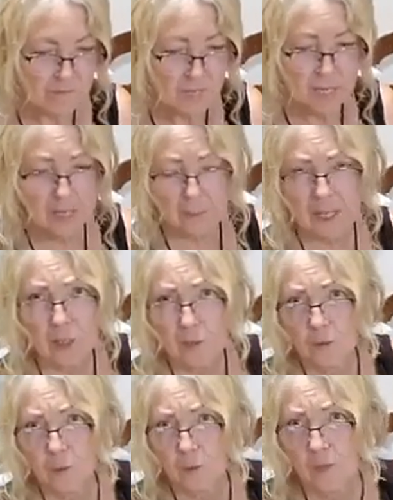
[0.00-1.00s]
And let me know
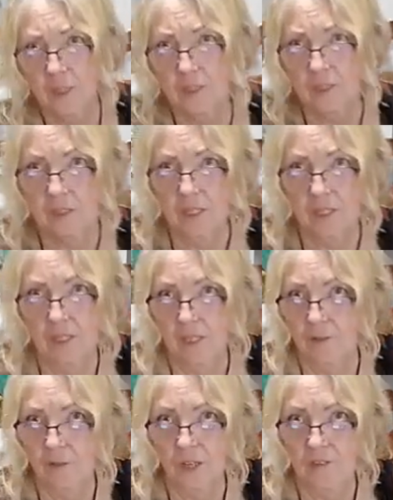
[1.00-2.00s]
if you want,
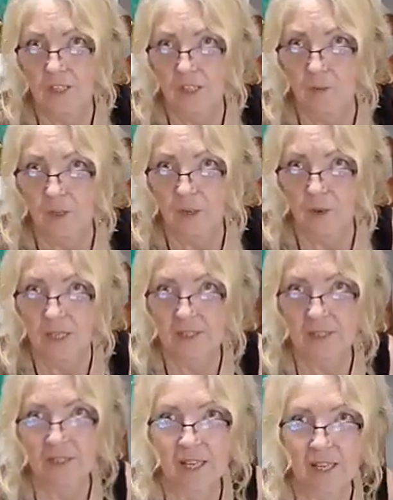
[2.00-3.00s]
if you have any
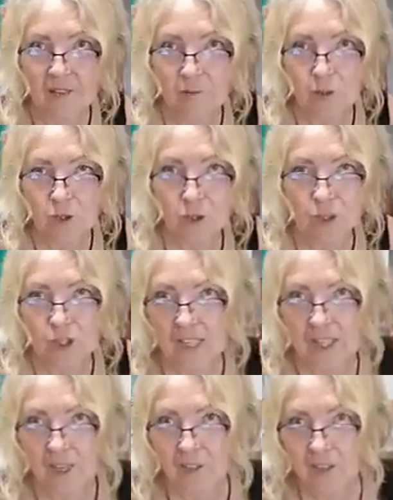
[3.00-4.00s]
requests, and for sure
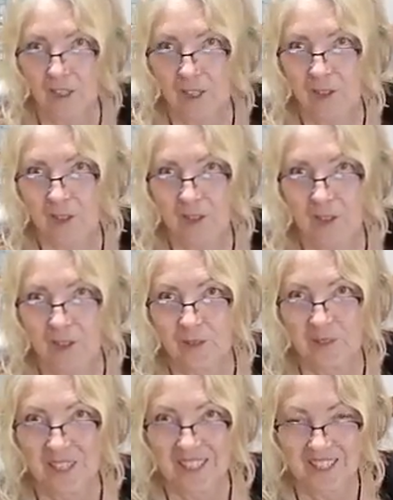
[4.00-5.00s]
check out the YouTube
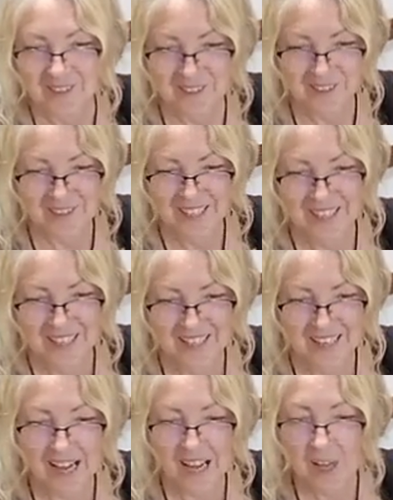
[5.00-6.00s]
videos.
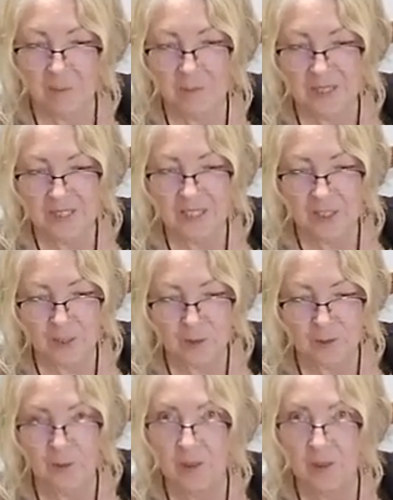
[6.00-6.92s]
I'll miss you.